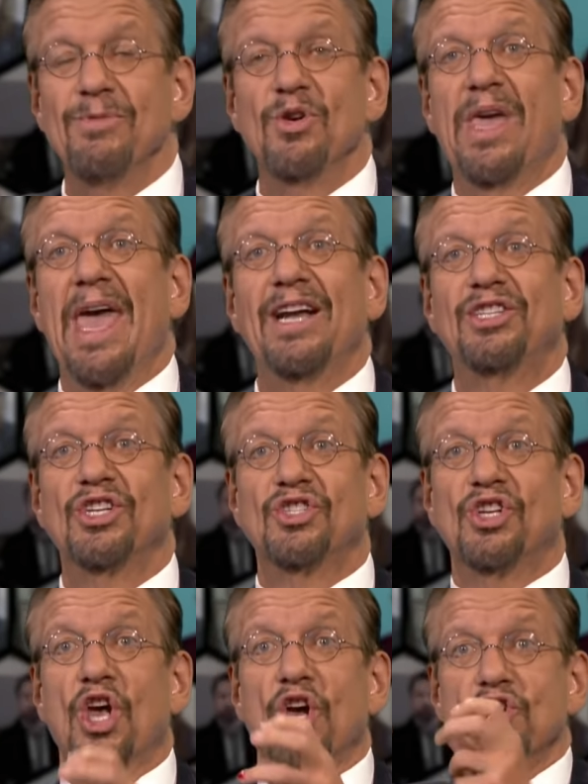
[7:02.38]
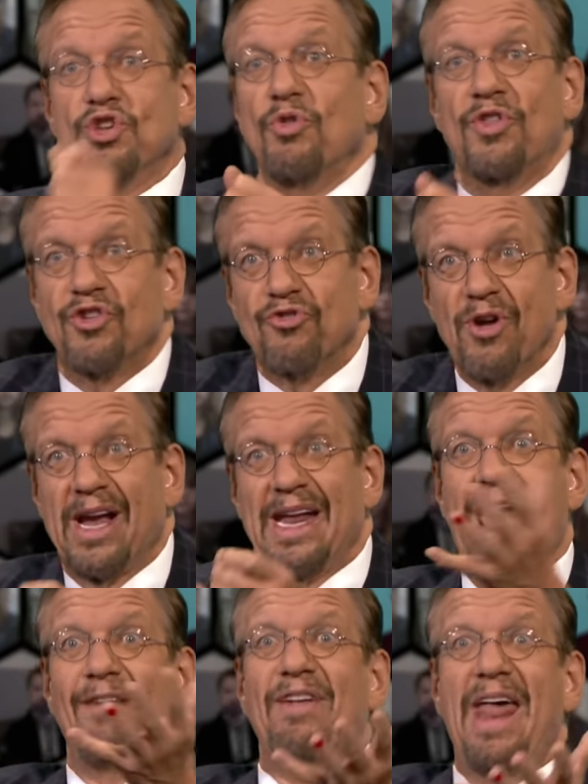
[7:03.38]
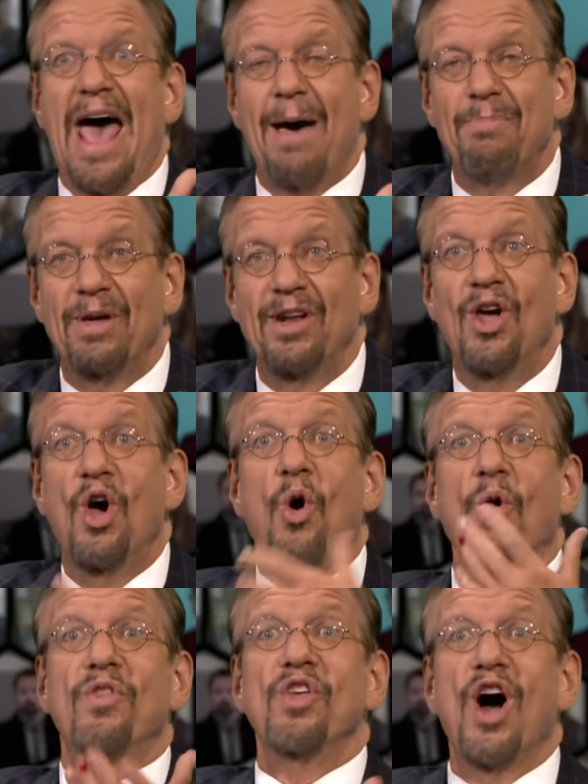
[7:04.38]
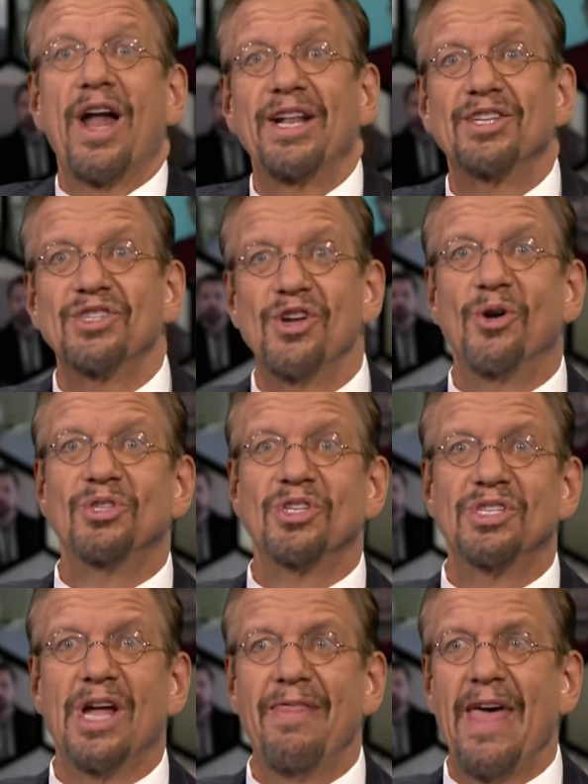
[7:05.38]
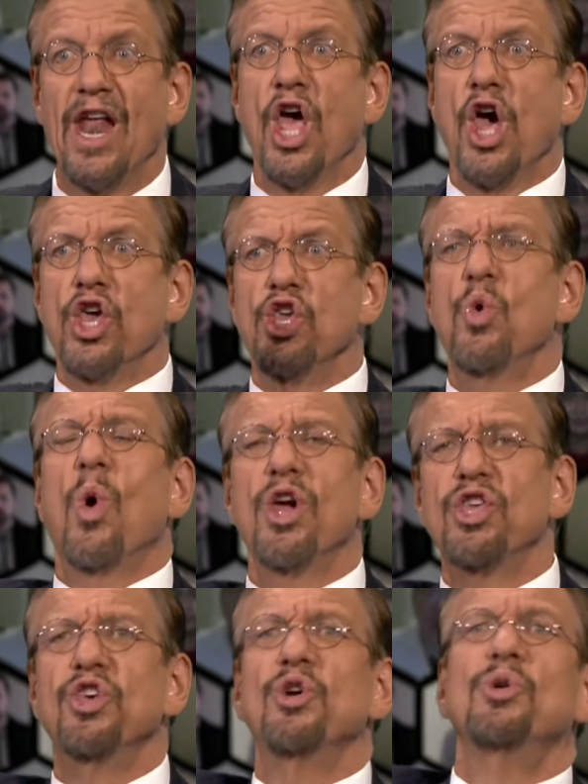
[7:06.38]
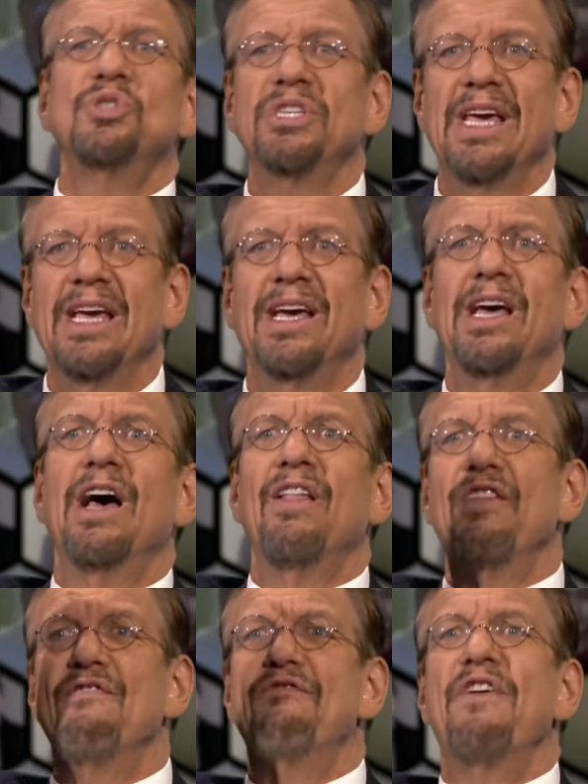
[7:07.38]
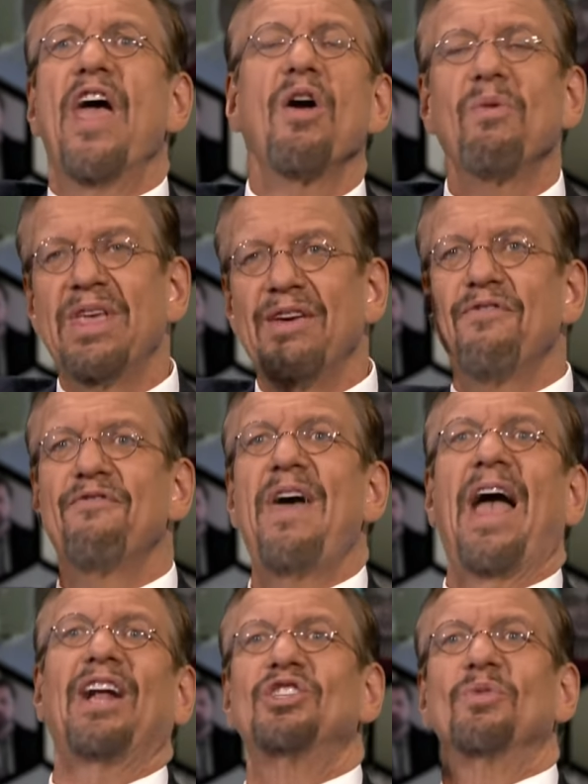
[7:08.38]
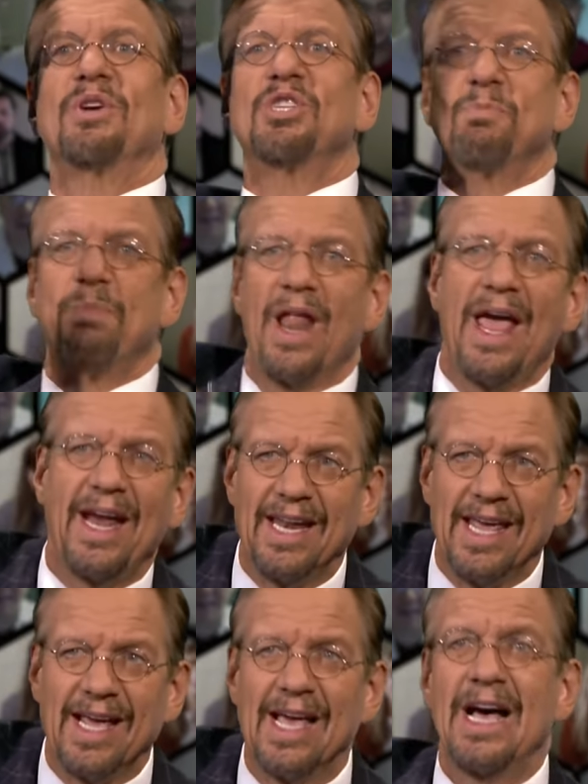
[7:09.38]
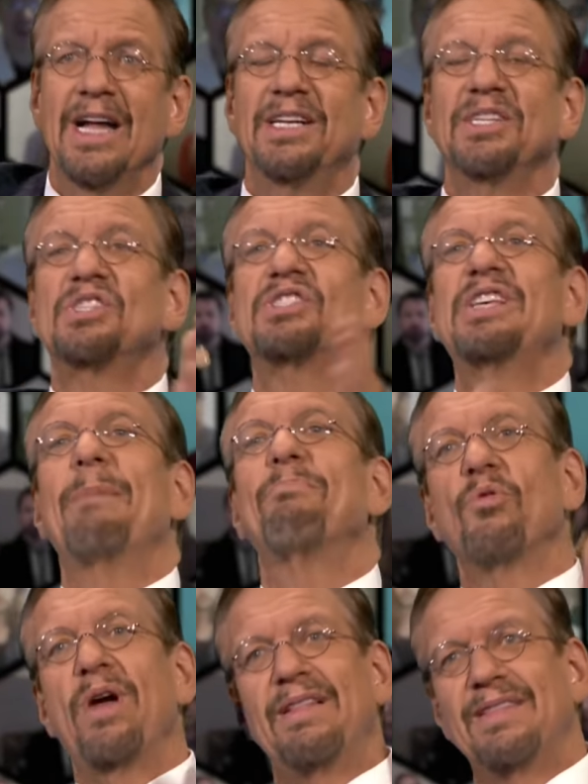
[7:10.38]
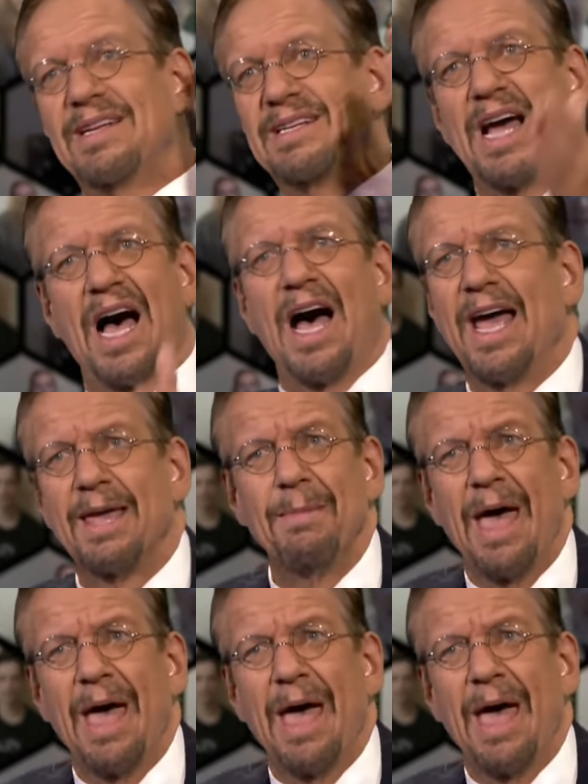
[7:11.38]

You can't just do the trick and have it happen, or the audience knows it's done that. You are using the very effect you're explaining to separate the time,